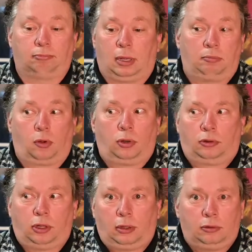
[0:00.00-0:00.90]
I'm gonna
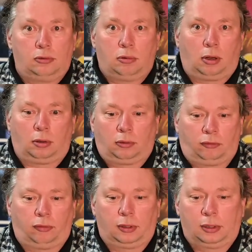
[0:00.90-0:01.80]
tell you a lot
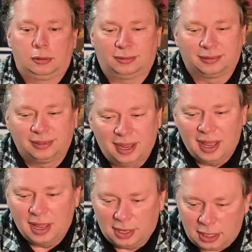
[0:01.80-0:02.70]
of
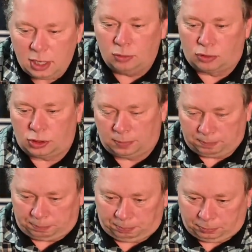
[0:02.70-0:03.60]
news.
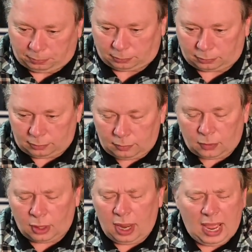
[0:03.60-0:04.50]

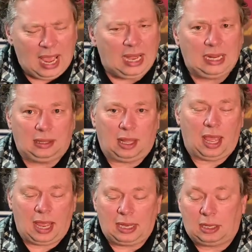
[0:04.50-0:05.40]

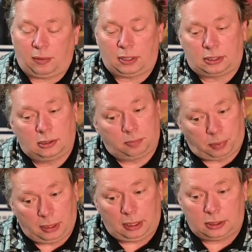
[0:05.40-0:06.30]
Any question,
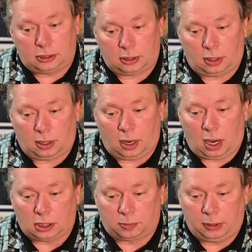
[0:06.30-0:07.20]
please
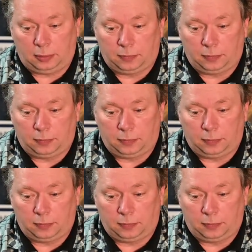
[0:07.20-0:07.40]
ask me.